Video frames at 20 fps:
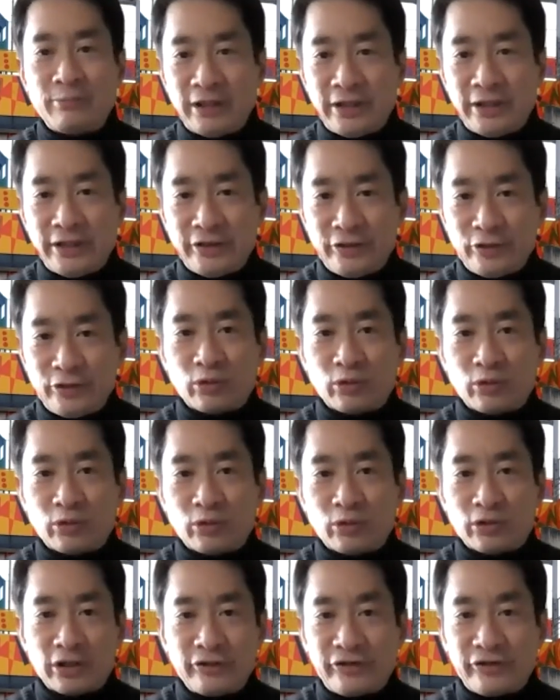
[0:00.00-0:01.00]
in his
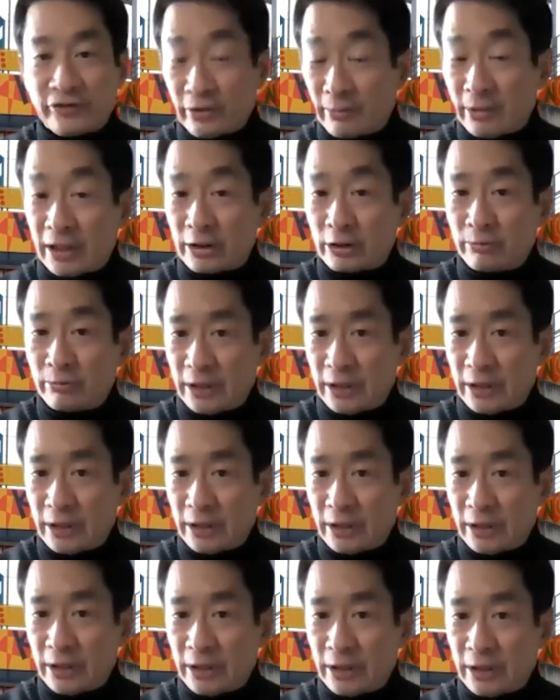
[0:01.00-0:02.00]
words, the model
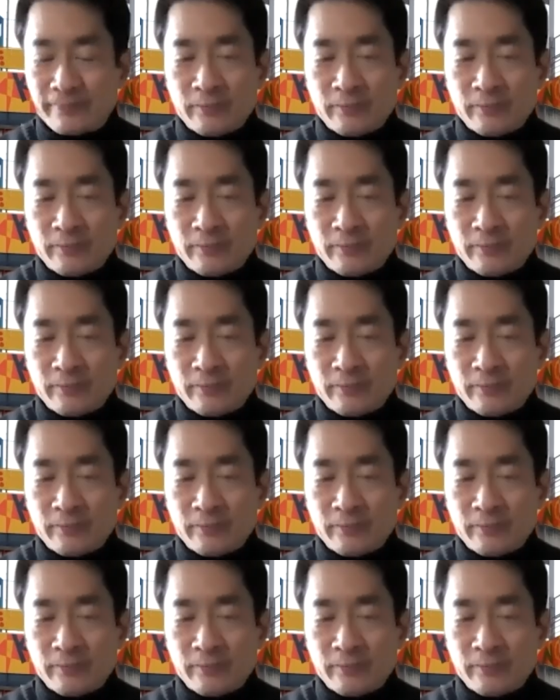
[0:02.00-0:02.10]
minority.